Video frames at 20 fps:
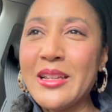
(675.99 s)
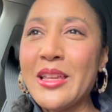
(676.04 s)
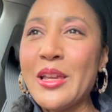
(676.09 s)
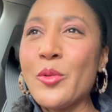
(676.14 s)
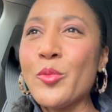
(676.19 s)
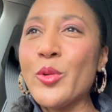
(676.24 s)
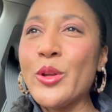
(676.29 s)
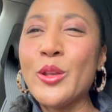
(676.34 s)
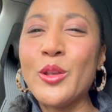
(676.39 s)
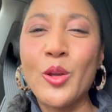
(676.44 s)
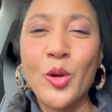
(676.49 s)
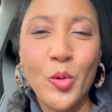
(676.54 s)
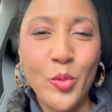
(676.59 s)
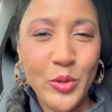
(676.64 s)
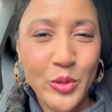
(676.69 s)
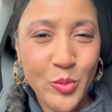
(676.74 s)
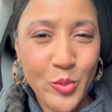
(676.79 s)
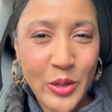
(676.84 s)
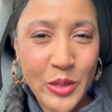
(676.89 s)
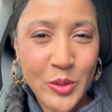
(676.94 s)
Can we know
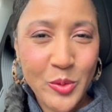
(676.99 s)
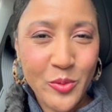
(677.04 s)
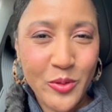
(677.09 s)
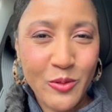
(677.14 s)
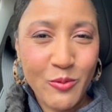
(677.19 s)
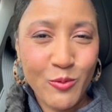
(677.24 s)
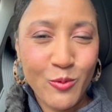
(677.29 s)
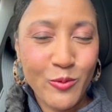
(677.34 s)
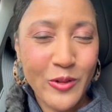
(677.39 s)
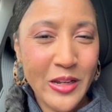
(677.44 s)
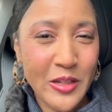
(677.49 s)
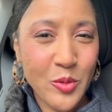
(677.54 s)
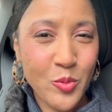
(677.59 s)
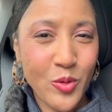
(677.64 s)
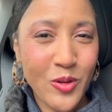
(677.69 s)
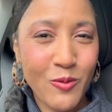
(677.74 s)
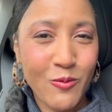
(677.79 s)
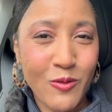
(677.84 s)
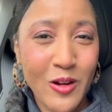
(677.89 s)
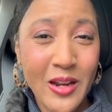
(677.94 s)
which race
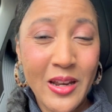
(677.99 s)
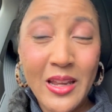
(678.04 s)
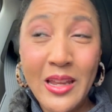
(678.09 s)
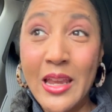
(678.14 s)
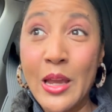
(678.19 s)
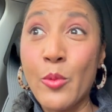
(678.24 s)
we're running?